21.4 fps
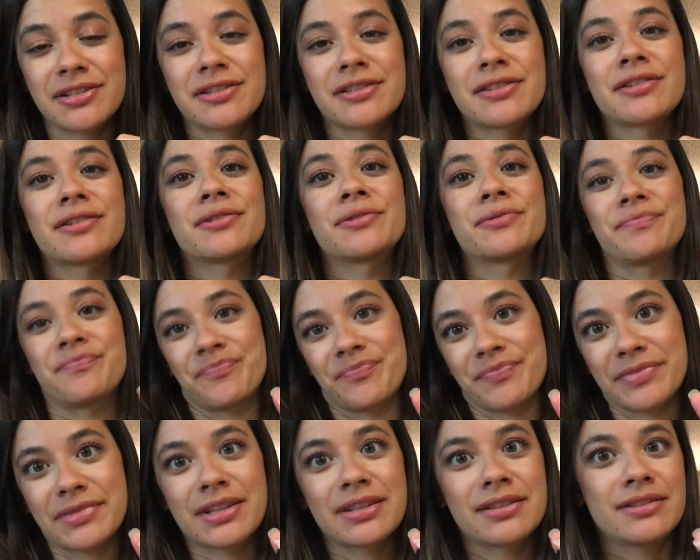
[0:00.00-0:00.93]
so
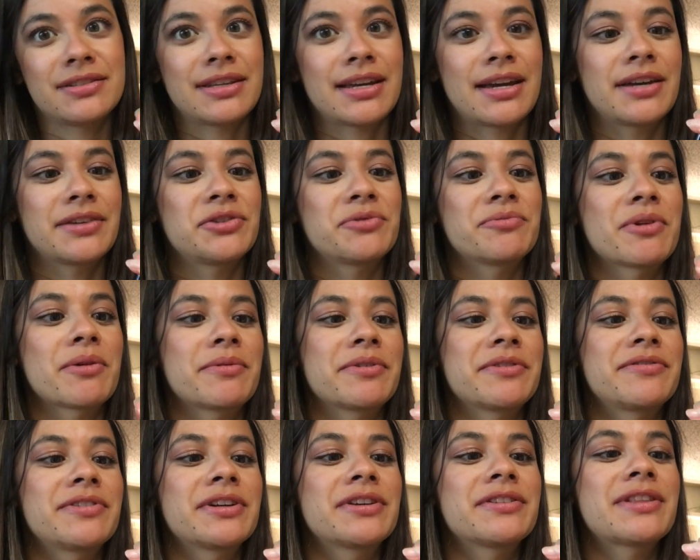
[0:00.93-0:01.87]
yeah, you probably
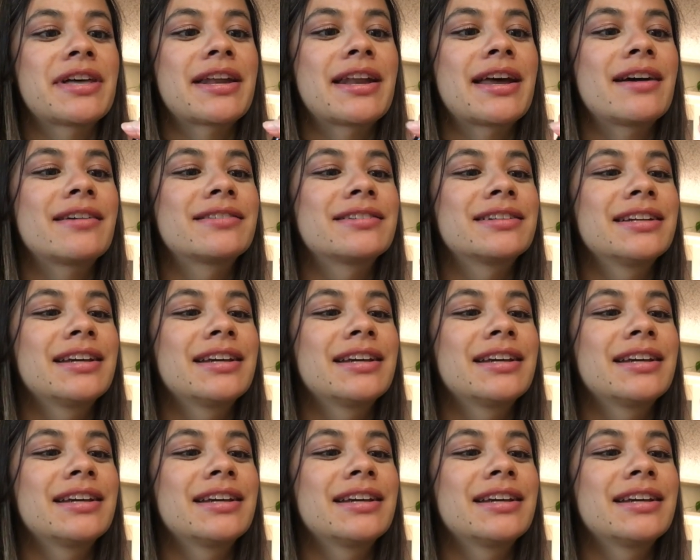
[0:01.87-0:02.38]
figured that out.